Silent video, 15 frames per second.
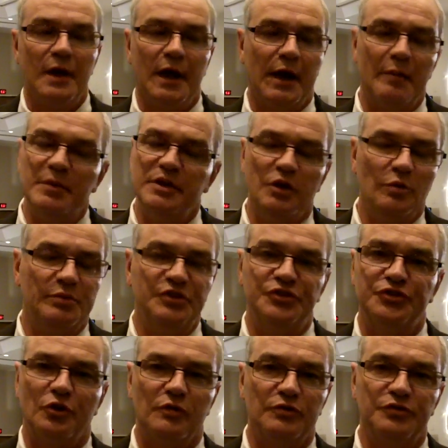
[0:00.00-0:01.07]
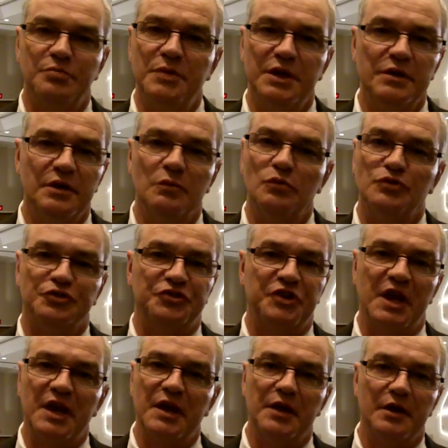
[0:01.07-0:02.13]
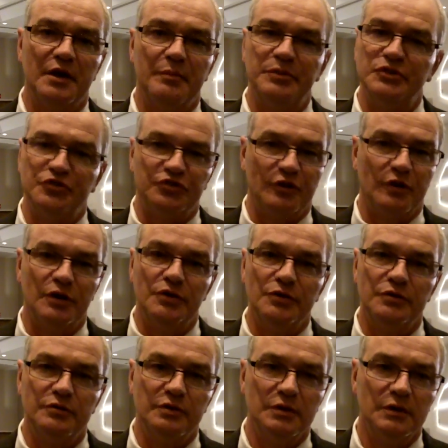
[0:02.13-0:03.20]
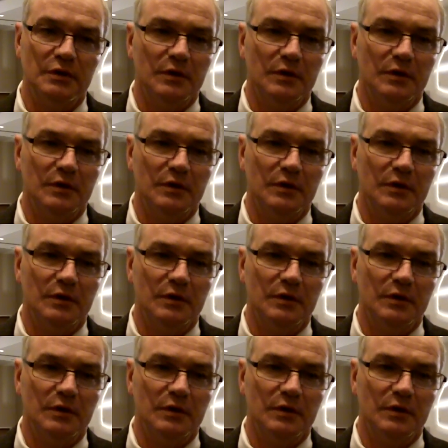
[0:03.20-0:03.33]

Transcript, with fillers: And I mean, there'll be servicemen that will stand up and salute.